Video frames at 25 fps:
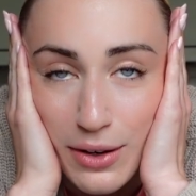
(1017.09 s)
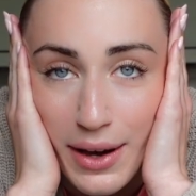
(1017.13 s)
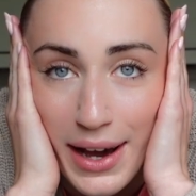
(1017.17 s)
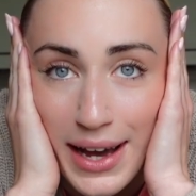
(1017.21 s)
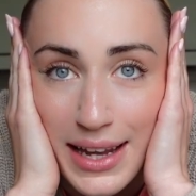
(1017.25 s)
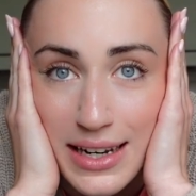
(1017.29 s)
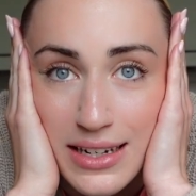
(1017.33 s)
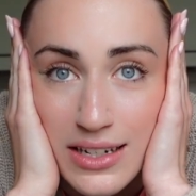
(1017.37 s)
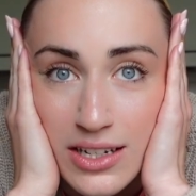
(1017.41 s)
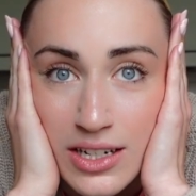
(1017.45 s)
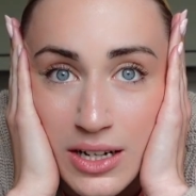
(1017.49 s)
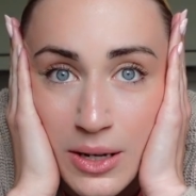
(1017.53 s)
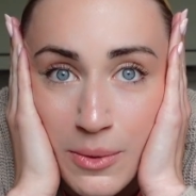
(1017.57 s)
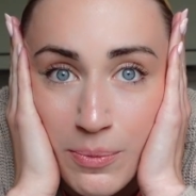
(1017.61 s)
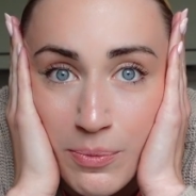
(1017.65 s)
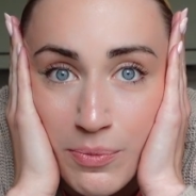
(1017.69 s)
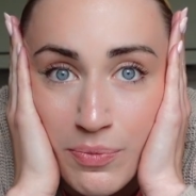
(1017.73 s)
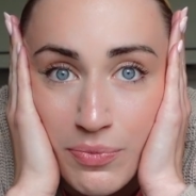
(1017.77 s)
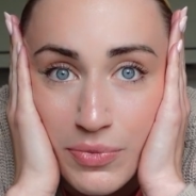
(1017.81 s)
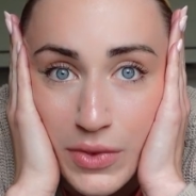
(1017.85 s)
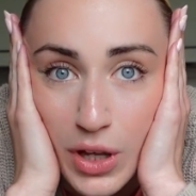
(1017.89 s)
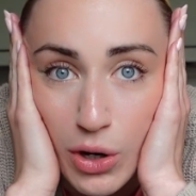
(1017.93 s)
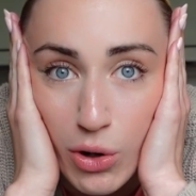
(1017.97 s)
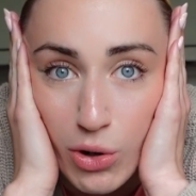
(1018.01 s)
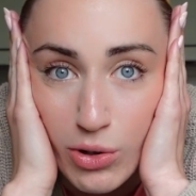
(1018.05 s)
And
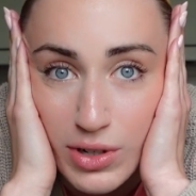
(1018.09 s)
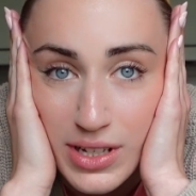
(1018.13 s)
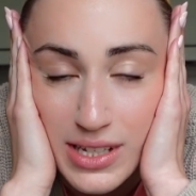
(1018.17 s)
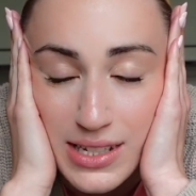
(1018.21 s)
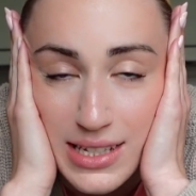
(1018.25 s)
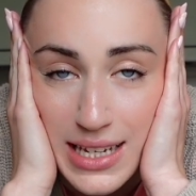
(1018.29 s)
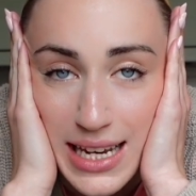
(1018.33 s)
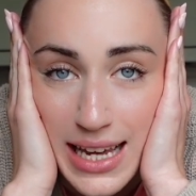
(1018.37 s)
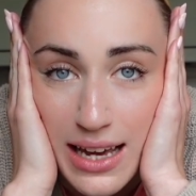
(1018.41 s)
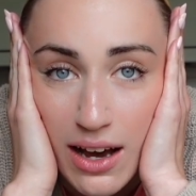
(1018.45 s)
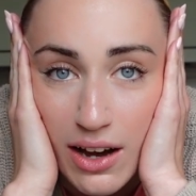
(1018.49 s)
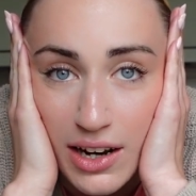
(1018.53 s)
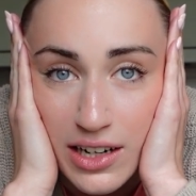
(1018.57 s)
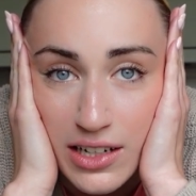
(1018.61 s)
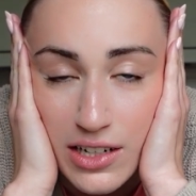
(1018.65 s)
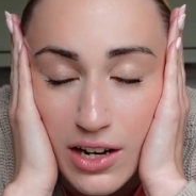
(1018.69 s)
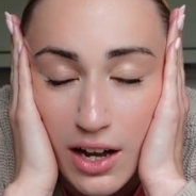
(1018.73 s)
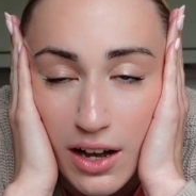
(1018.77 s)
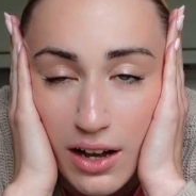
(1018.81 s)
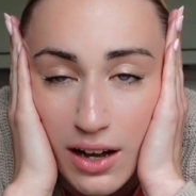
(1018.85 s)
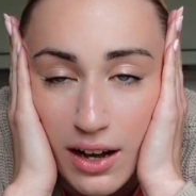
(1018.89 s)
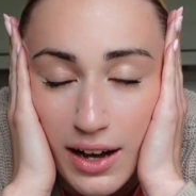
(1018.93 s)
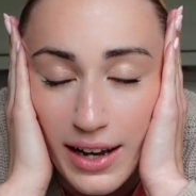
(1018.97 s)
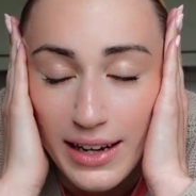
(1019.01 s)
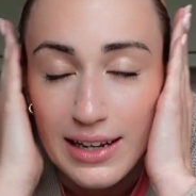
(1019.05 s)
honestly,
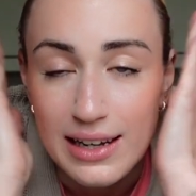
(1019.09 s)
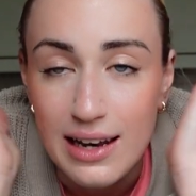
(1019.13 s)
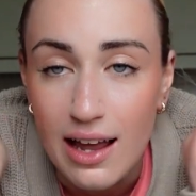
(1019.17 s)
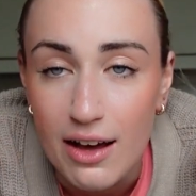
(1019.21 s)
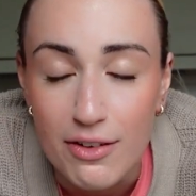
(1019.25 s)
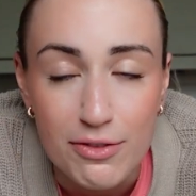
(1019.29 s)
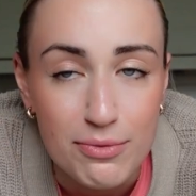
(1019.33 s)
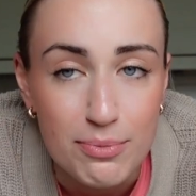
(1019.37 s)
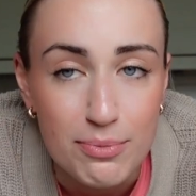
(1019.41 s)
I'd love